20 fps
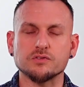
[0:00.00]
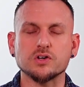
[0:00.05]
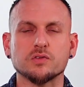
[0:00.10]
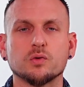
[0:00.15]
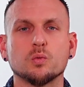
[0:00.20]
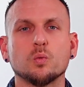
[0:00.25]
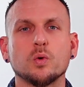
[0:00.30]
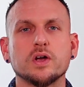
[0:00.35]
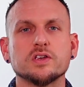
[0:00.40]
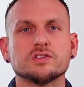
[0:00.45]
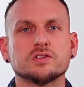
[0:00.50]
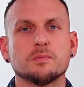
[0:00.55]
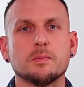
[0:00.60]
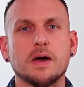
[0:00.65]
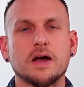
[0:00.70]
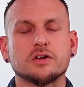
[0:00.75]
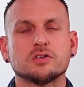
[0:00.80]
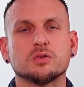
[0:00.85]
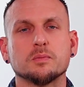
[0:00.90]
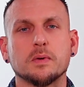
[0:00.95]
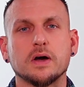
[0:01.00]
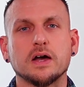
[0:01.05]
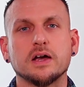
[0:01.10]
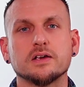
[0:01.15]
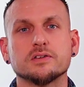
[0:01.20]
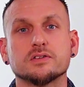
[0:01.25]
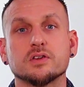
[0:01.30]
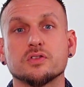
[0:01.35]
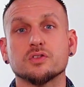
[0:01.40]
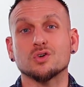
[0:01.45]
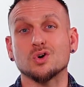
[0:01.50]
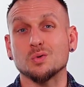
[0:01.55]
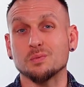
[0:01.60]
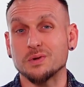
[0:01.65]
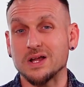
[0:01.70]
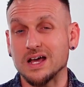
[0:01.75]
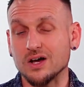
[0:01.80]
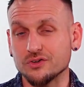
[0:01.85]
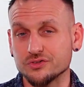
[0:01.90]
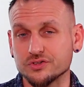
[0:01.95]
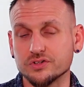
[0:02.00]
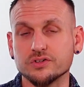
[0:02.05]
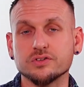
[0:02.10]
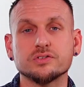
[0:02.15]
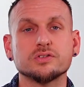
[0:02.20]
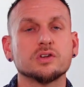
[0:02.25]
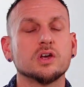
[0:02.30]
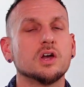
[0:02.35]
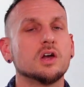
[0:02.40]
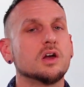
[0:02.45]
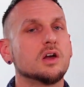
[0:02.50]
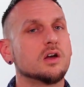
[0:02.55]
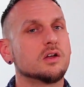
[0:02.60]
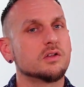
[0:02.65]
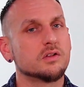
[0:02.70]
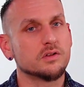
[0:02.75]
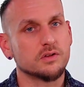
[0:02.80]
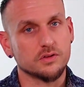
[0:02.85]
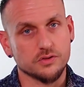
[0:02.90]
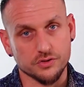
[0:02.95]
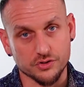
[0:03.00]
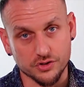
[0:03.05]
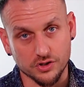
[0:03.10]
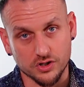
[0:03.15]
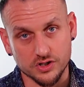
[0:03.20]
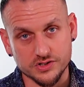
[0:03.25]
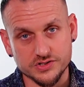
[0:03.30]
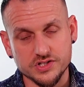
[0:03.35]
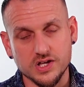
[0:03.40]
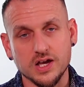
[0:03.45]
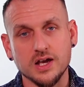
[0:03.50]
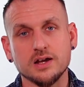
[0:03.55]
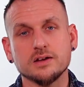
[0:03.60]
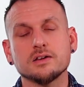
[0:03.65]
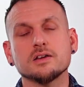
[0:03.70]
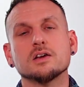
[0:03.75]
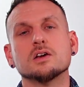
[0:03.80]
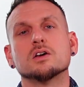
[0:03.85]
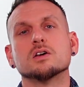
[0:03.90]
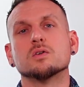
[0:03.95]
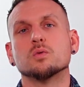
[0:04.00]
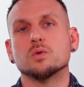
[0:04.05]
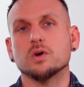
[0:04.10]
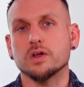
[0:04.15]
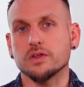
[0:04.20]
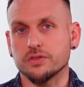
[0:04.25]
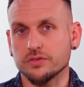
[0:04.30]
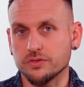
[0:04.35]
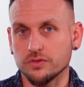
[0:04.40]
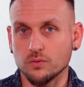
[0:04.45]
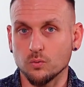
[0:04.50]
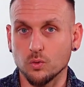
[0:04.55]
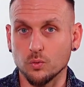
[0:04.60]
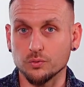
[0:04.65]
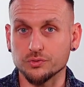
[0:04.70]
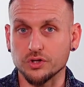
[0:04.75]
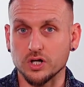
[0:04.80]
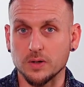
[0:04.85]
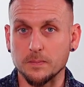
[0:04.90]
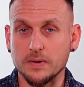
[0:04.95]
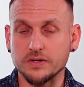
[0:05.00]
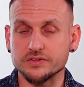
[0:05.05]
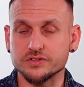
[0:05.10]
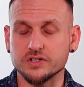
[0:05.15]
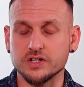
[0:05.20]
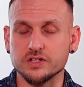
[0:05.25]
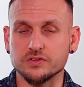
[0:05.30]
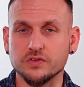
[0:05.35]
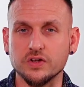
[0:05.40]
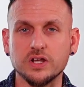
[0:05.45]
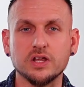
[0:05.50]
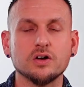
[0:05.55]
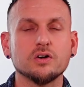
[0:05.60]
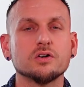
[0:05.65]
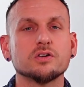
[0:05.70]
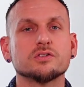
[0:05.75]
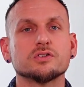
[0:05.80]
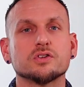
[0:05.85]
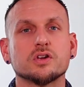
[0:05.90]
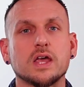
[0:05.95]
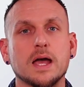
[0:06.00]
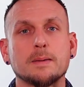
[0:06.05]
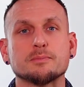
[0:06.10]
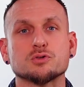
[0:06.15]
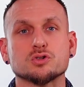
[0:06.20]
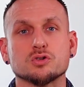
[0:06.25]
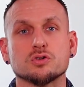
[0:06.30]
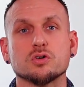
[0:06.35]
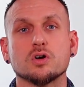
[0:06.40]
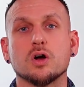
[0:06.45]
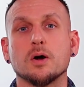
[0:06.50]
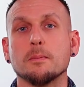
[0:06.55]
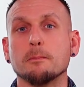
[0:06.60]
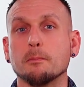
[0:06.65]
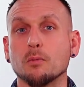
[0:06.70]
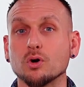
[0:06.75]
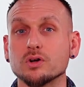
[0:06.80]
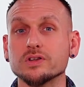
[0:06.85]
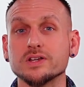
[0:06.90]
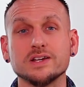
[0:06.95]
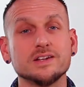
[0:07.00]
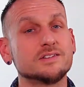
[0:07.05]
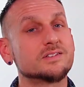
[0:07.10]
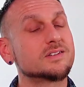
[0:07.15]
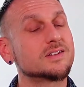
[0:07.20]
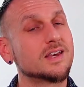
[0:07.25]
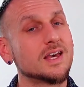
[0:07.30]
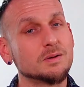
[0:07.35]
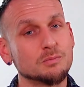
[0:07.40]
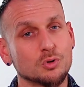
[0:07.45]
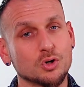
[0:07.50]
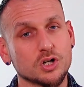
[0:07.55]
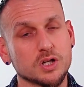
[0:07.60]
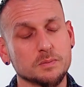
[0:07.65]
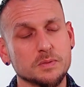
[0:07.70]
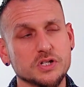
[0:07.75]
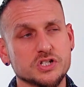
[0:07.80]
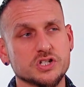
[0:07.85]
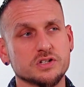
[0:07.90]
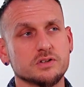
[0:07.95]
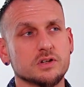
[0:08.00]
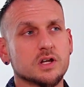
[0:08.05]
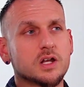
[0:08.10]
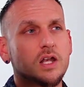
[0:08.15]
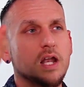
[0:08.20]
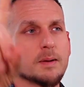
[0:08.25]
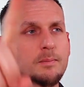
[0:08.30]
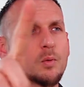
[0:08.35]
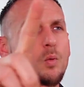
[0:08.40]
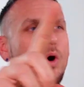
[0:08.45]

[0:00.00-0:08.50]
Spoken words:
different ways to maximize their open houses, their yard sign, with what we'll talk about in today's video to capture more leads and more commission. Number